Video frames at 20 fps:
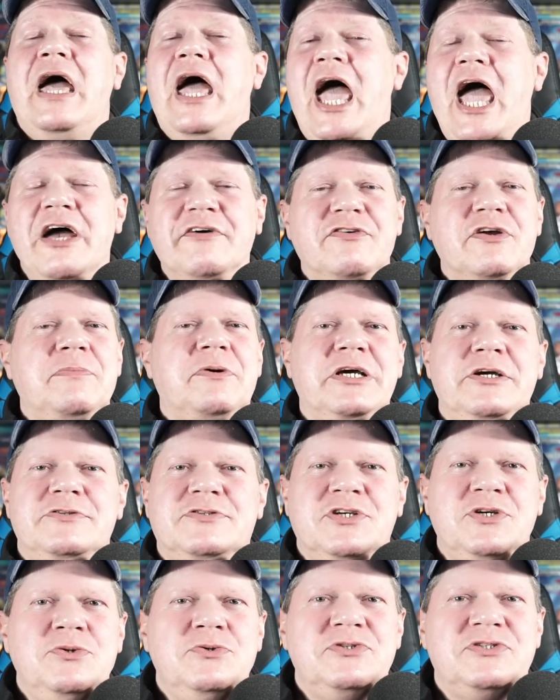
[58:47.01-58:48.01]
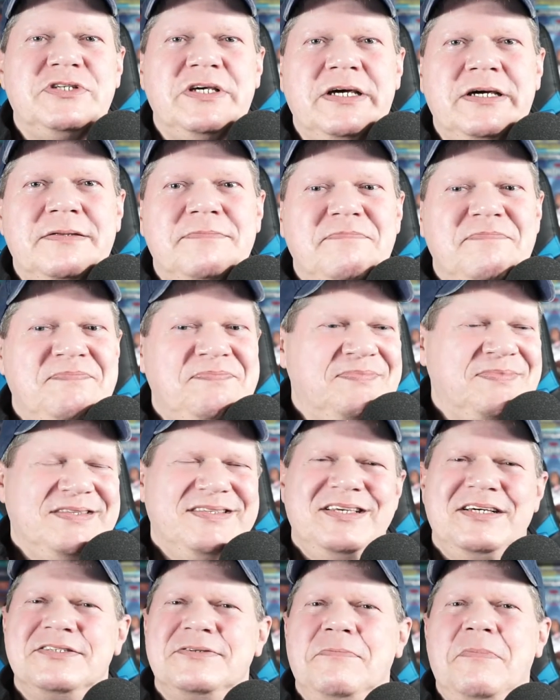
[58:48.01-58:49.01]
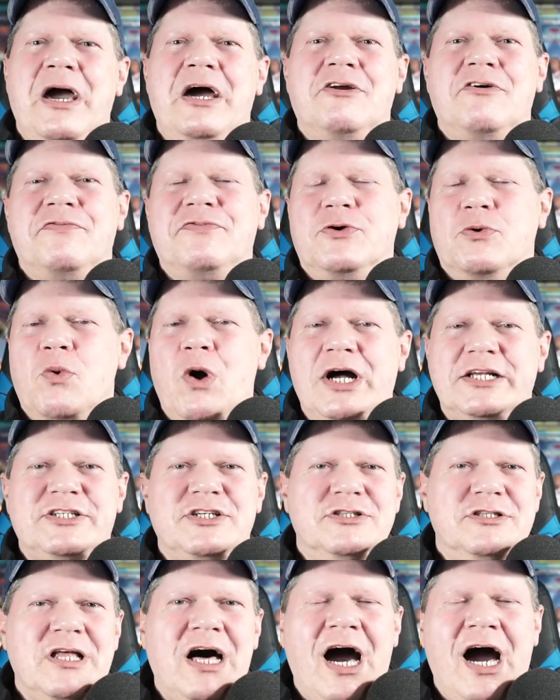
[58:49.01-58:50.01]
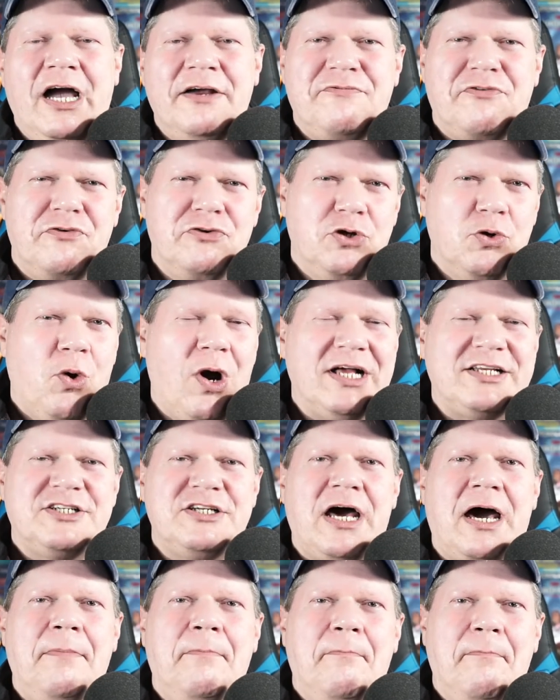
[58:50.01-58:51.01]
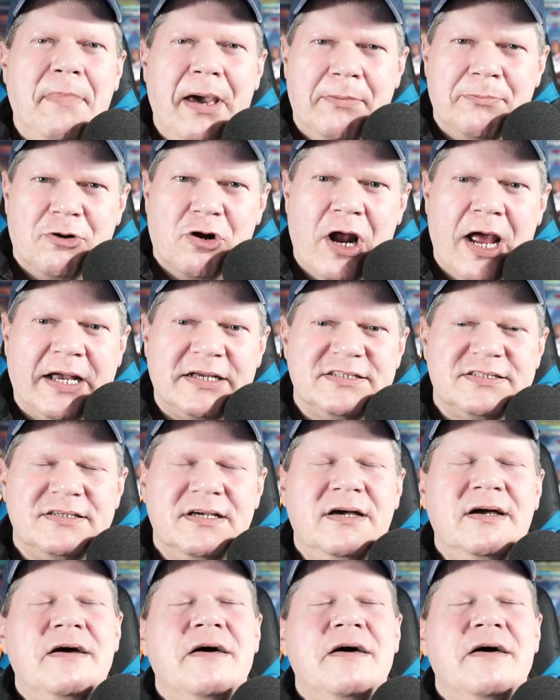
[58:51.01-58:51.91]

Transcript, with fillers: Everybody who tunes in, doesn't matter if you're watching live or you're watching on Memorex,